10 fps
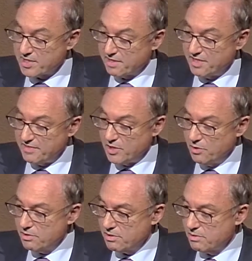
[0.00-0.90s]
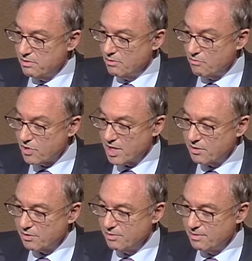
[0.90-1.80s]
And at the same time as
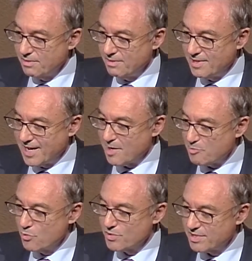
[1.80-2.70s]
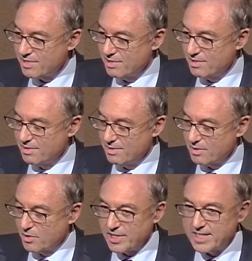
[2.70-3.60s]
it is obvious, we can see that the
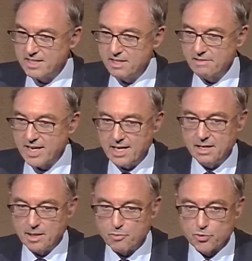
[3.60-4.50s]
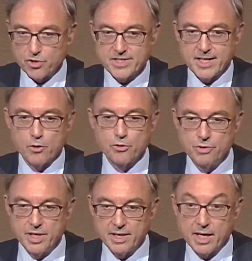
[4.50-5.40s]
collective response
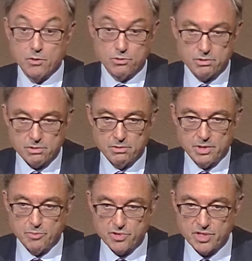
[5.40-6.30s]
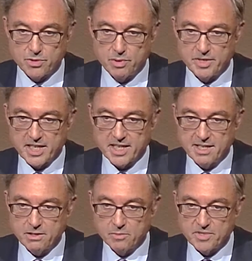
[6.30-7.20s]
tends to step back,
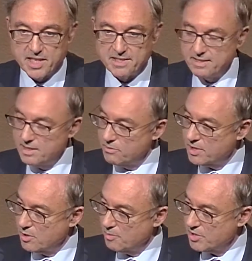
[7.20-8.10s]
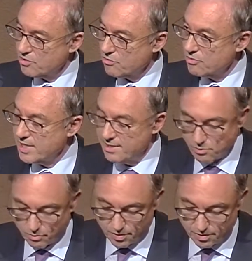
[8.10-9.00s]
given the U.S.
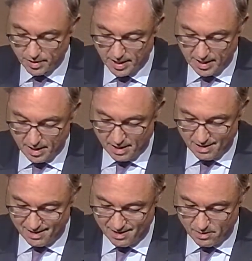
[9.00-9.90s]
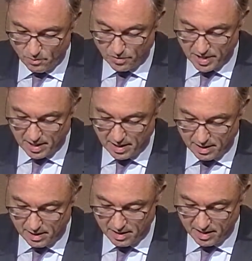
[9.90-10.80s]
position, as mentioned by Jean Josel
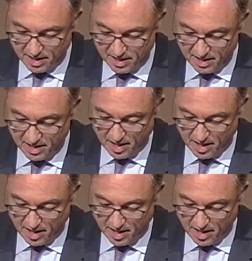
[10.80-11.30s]
earlier on.